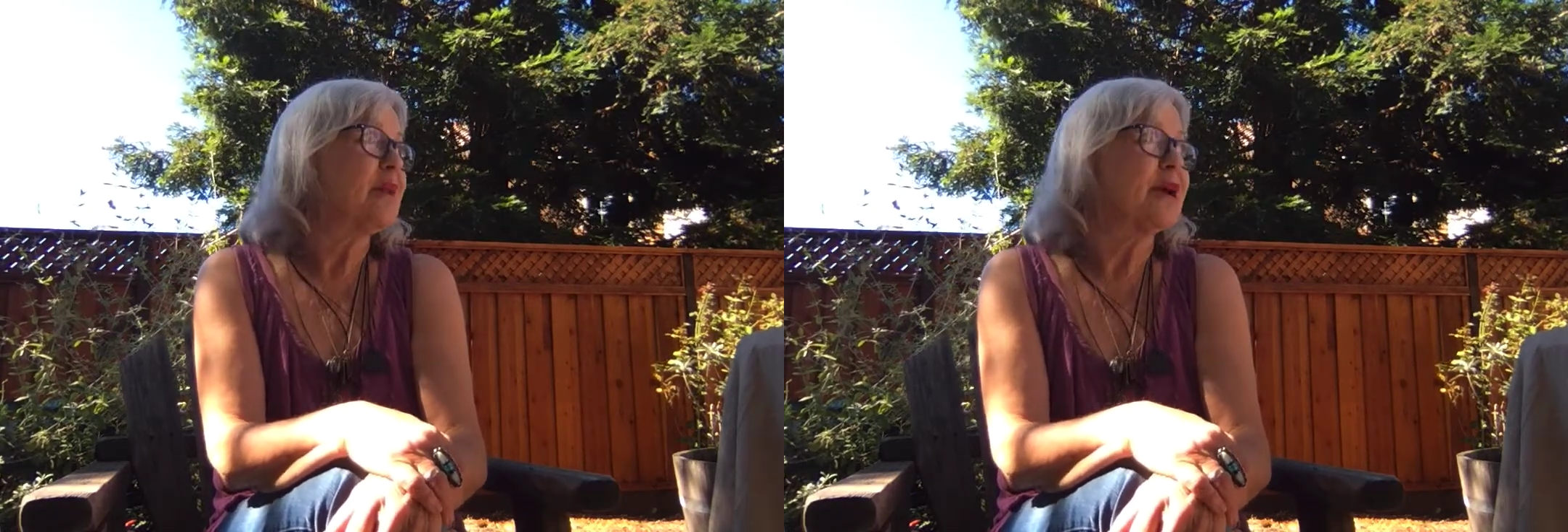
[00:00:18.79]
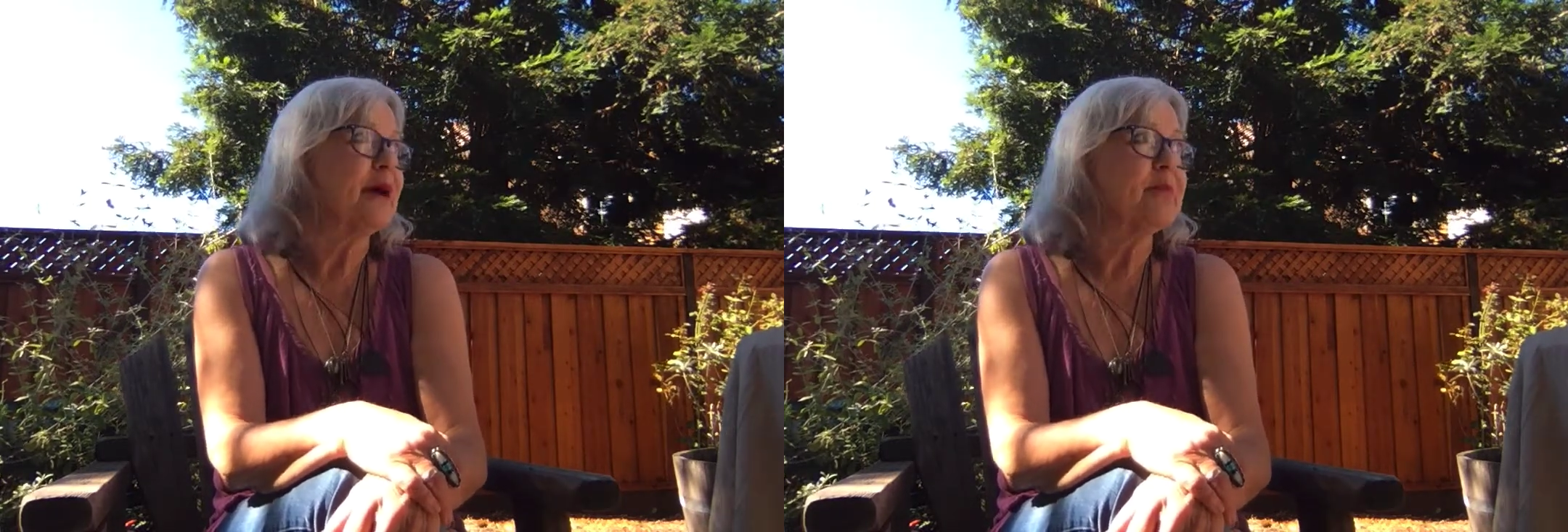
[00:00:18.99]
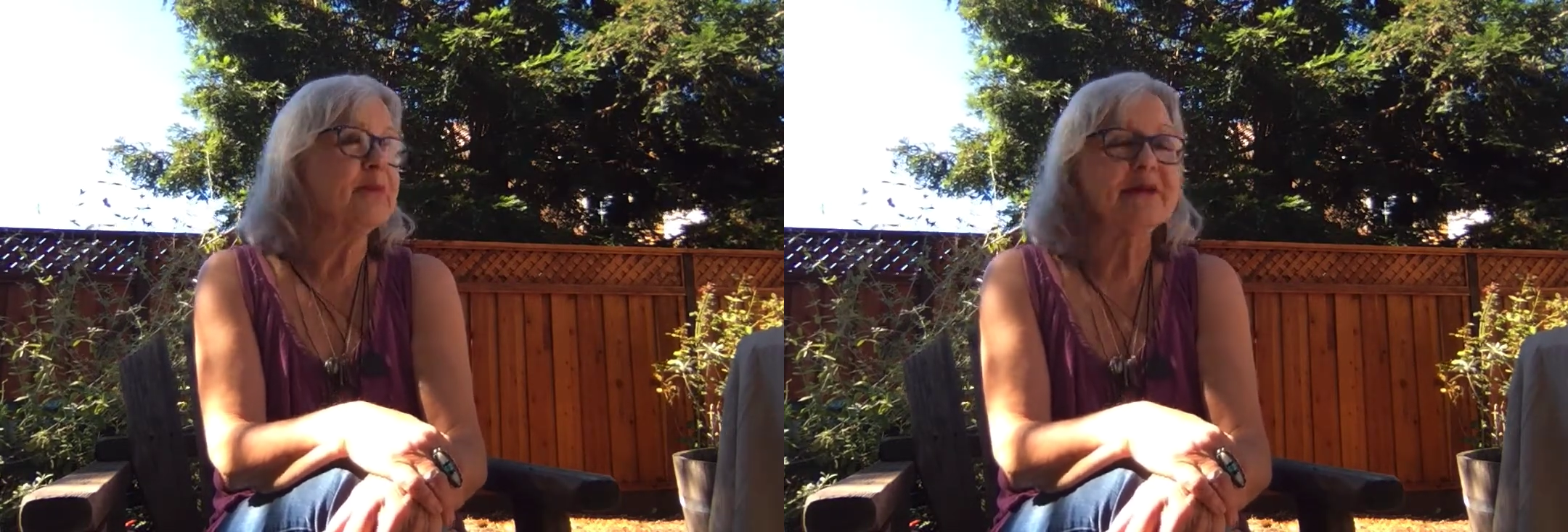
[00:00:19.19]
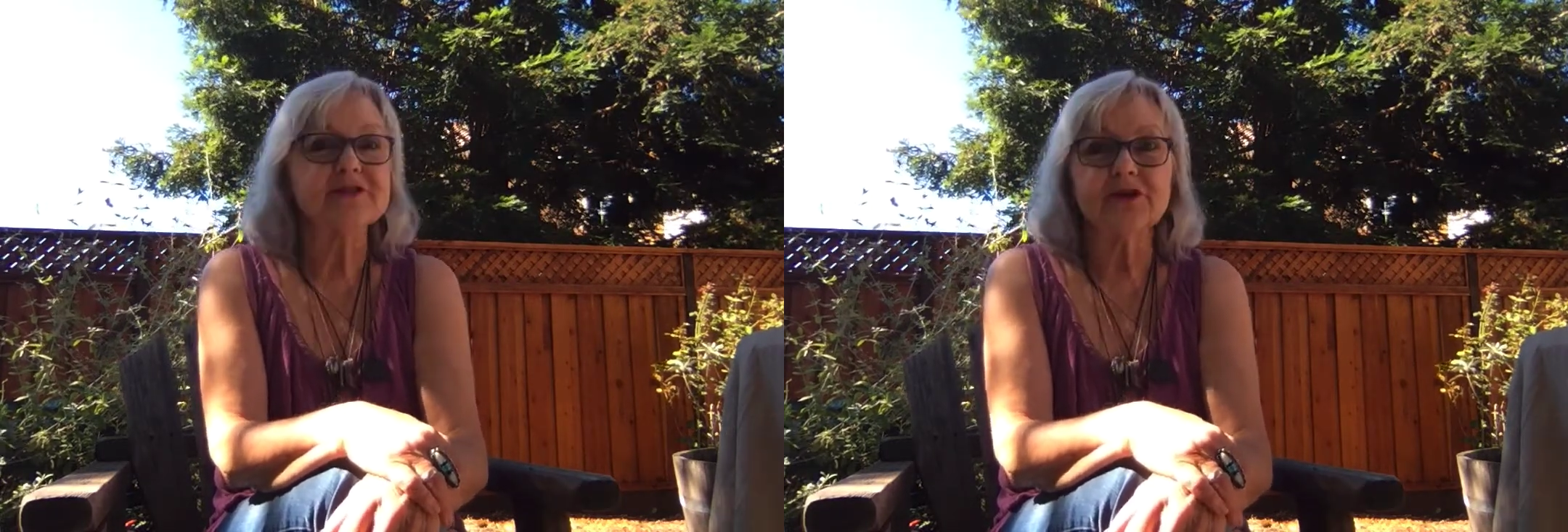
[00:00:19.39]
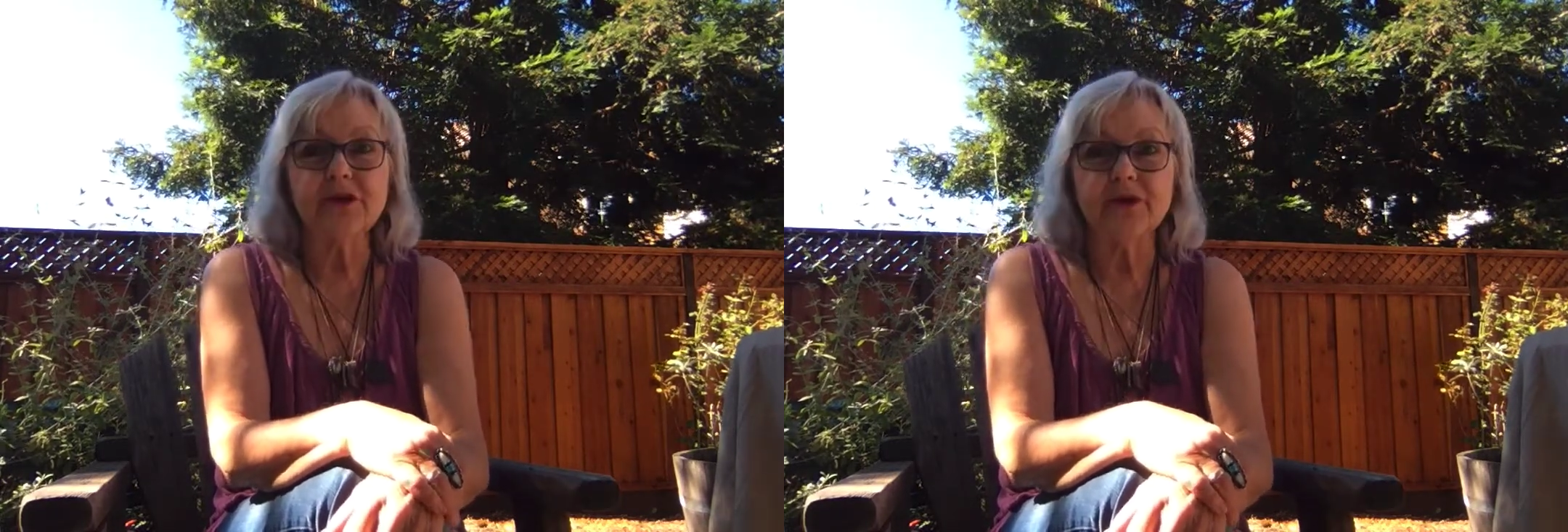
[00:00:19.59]
couple
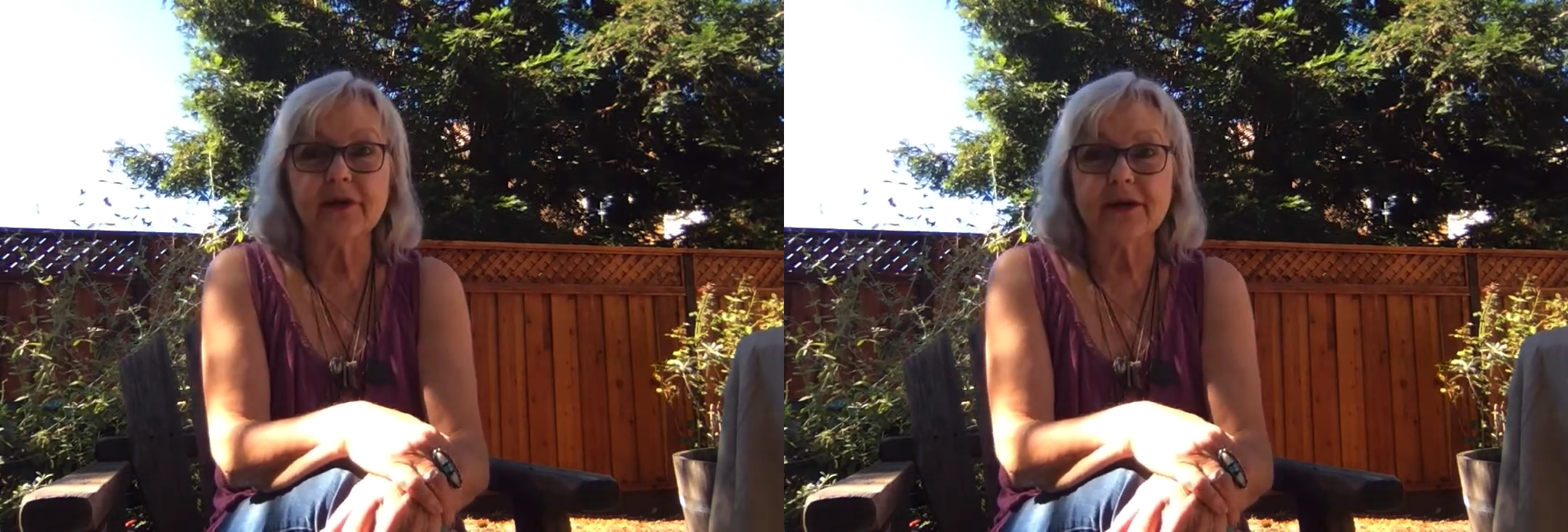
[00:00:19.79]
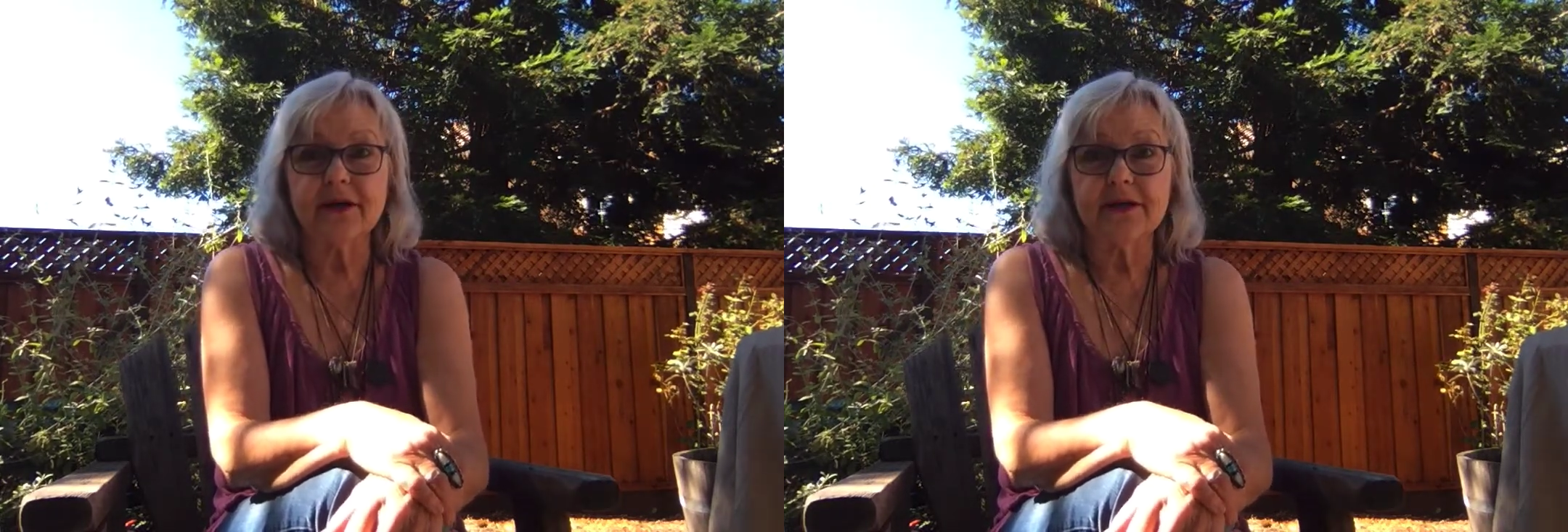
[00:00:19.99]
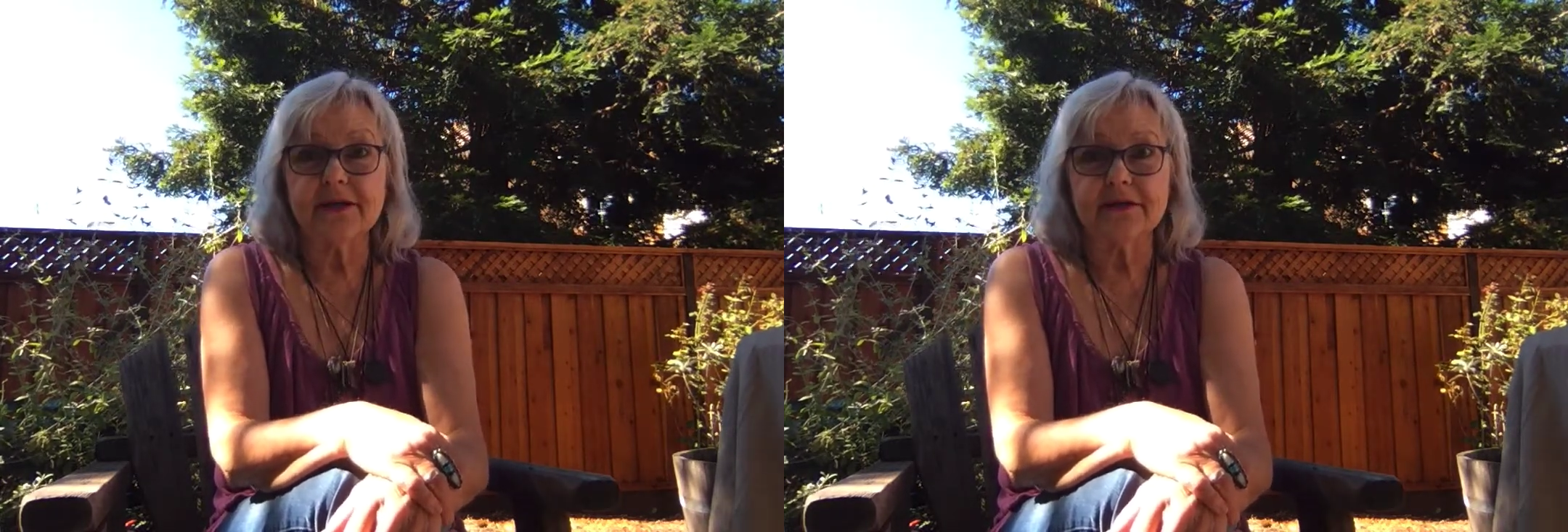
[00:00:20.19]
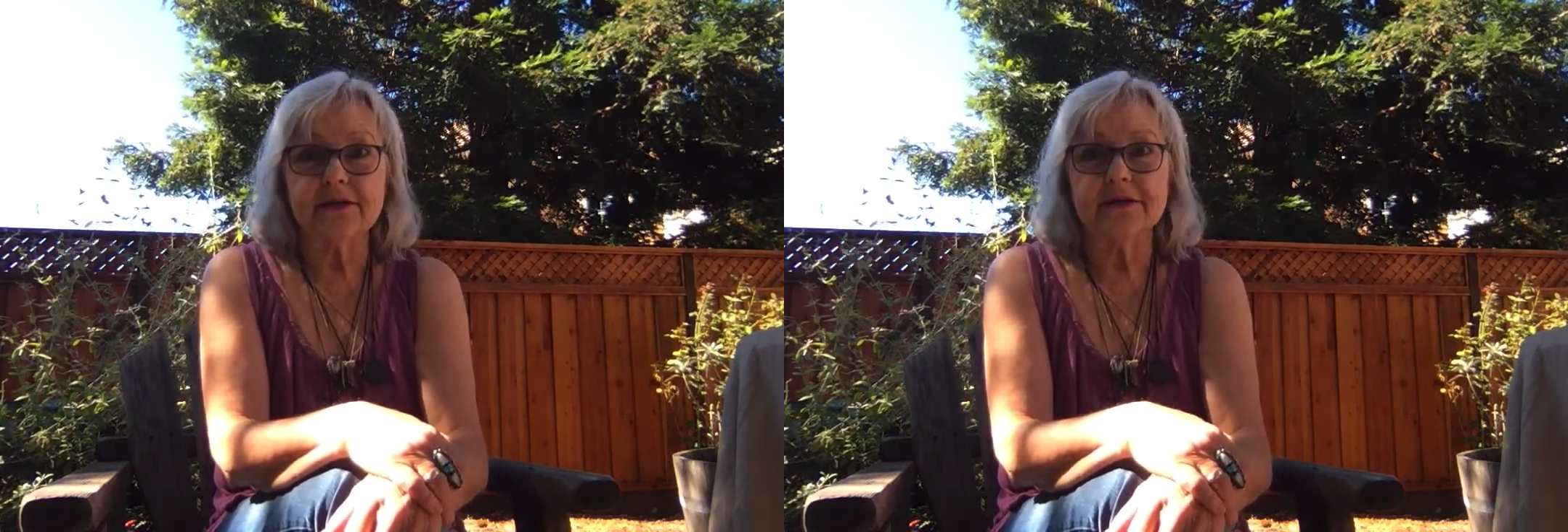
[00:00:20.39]
months ago I got a